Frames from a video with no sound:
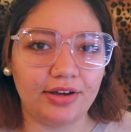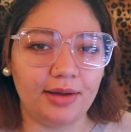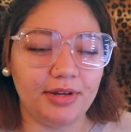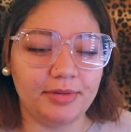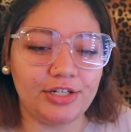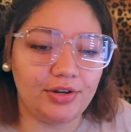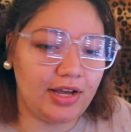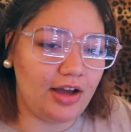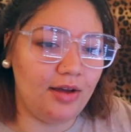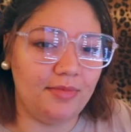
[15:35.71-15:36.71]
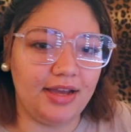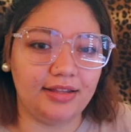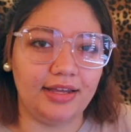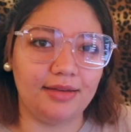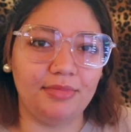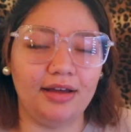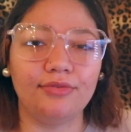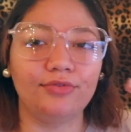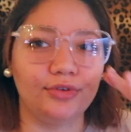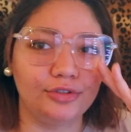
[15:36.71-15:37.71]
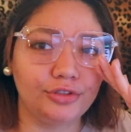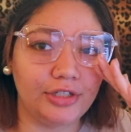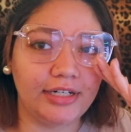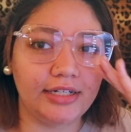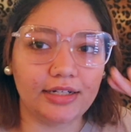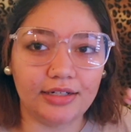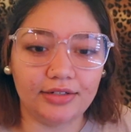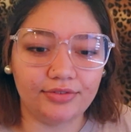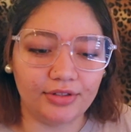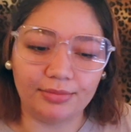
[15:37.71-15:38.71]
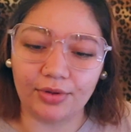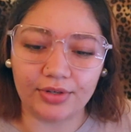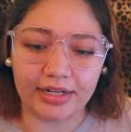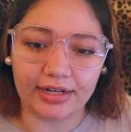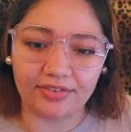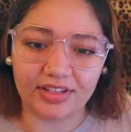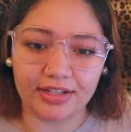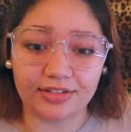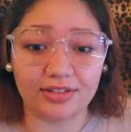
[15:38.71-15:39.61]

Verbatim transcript: I'm gonna be showing how I make like my full drink for the whole day and everything.